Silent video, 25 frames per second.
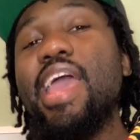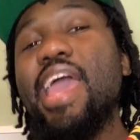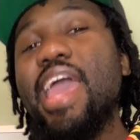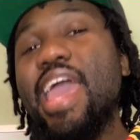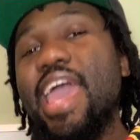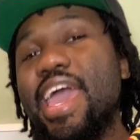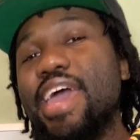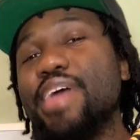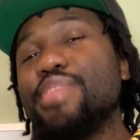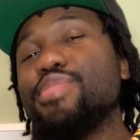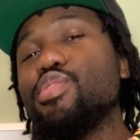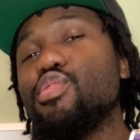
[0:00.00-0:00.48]

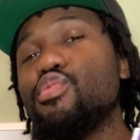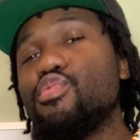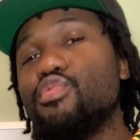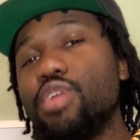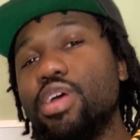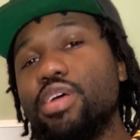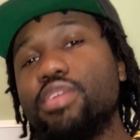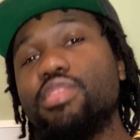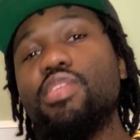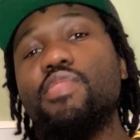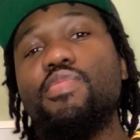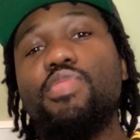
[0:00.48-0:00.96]
and the
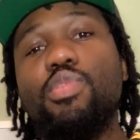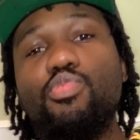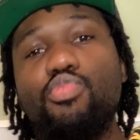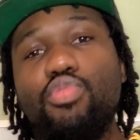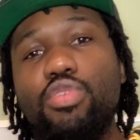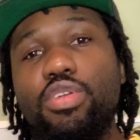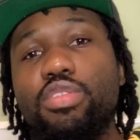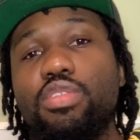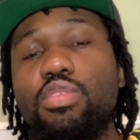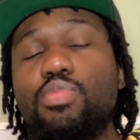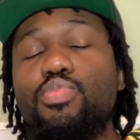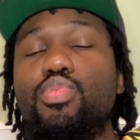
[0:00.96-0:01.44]
rest of the
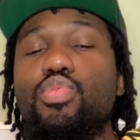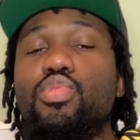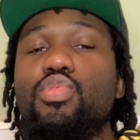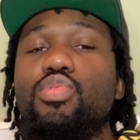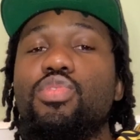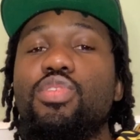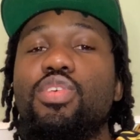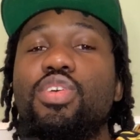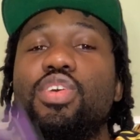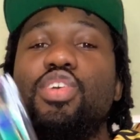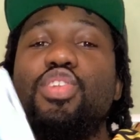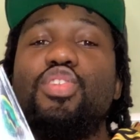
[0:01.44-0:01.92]

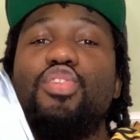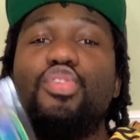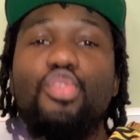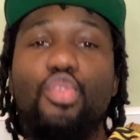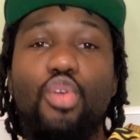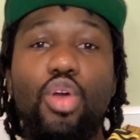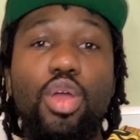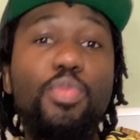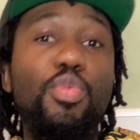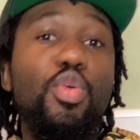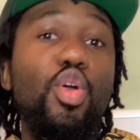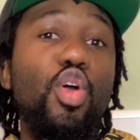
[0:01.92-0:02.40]
principles,
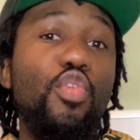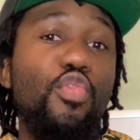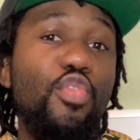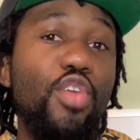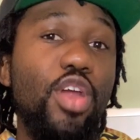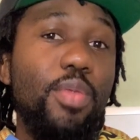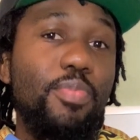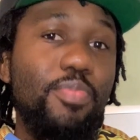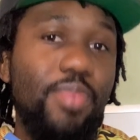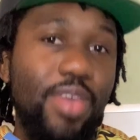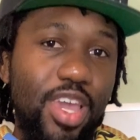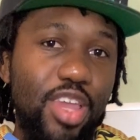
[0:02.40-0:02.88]
join me over
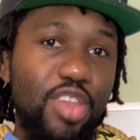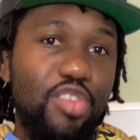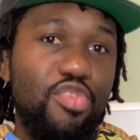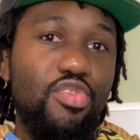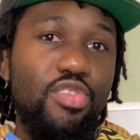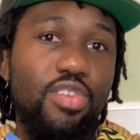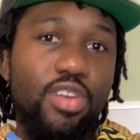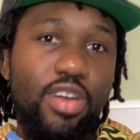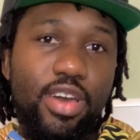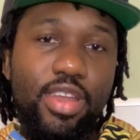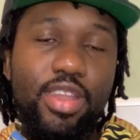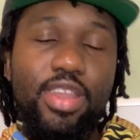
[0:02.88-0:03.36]
at
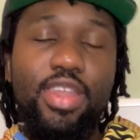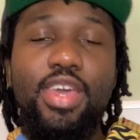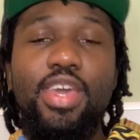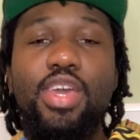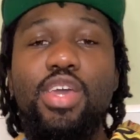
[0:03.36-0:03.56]
Patreon.